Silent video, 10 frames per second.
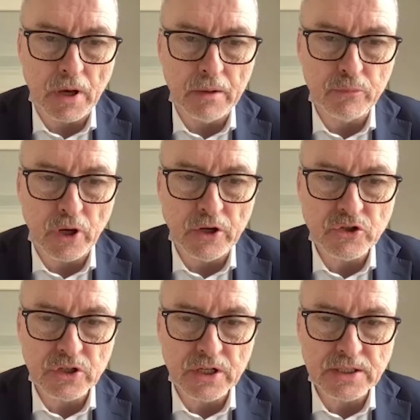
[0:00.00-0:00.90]
my
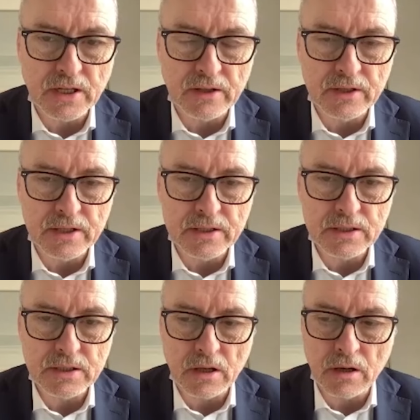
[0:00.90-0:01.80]
impression is that
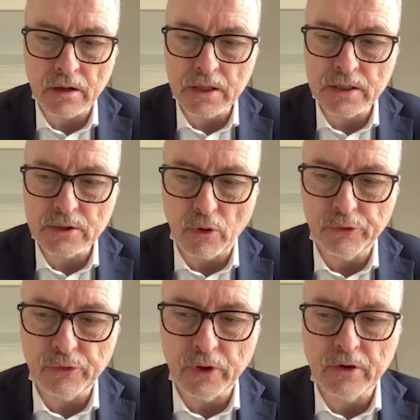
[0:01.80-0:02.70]
this is
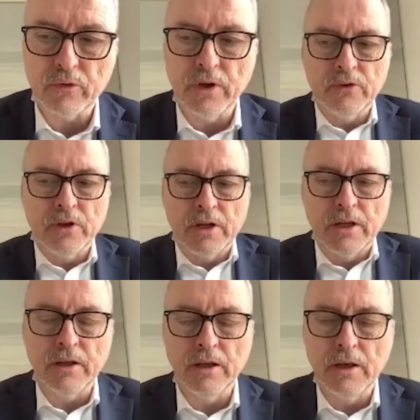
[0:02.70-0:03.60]
also
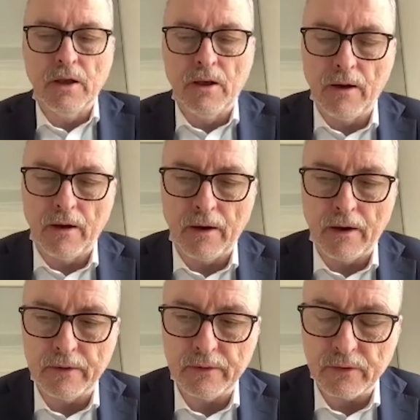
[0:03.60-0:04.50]
increasingly
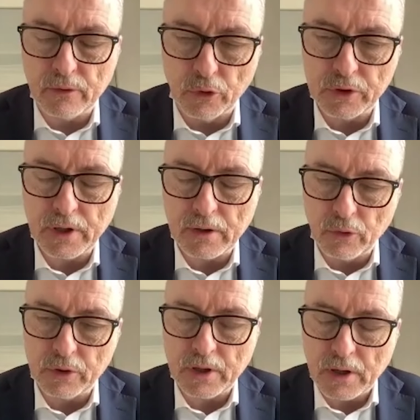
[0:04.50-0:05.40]
looked
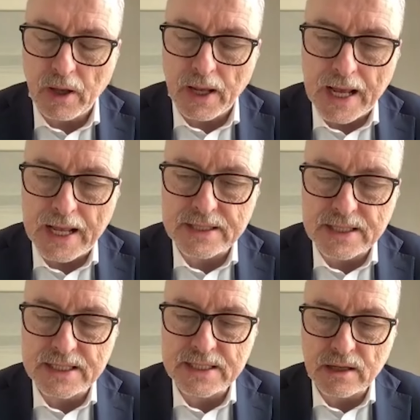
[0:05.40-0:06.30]
at
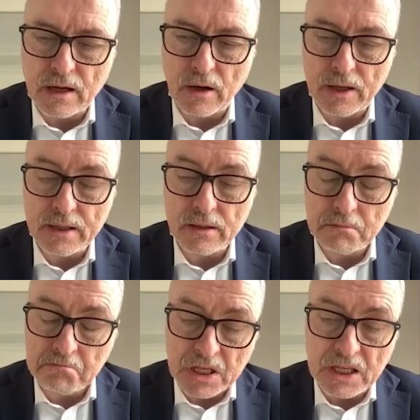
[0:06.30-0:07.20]
this,
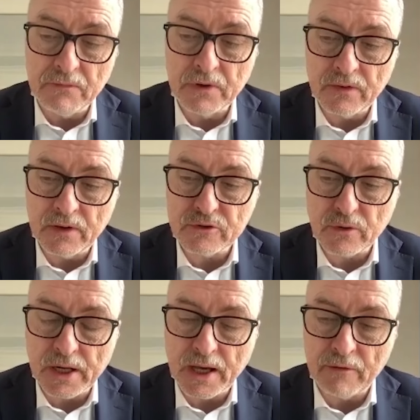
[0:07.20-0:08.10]
even in the
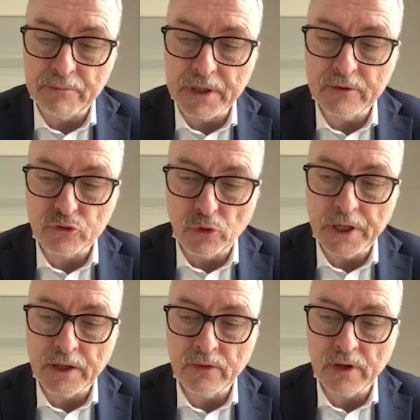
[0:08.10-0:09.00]
Israeli government,
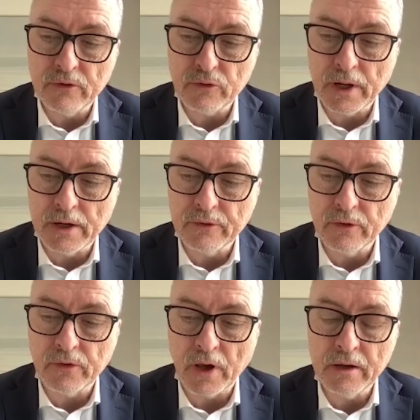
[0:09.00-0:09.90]
surely in the Israeli
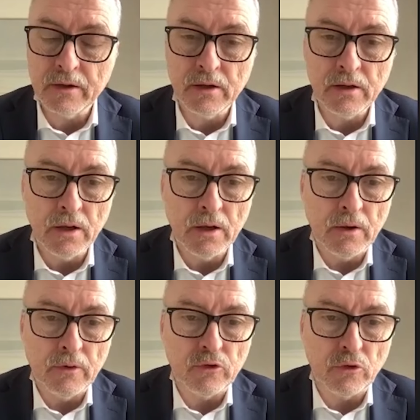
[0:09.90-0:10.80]
society.
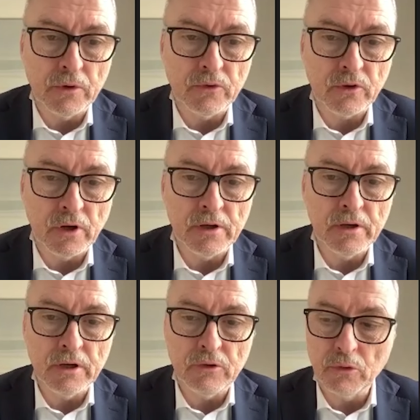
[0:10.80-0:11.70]
So we still
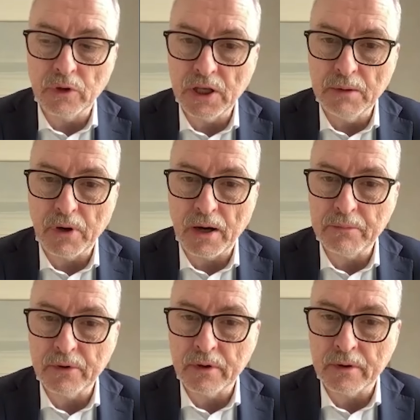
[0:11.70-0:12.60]
need to keep up
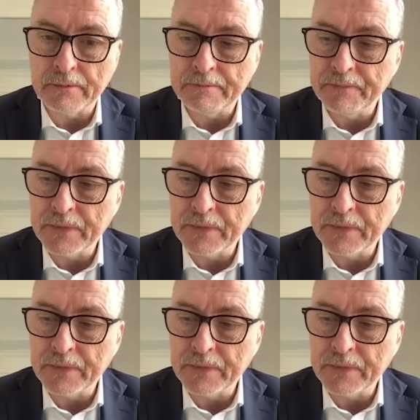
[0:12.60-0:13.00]
the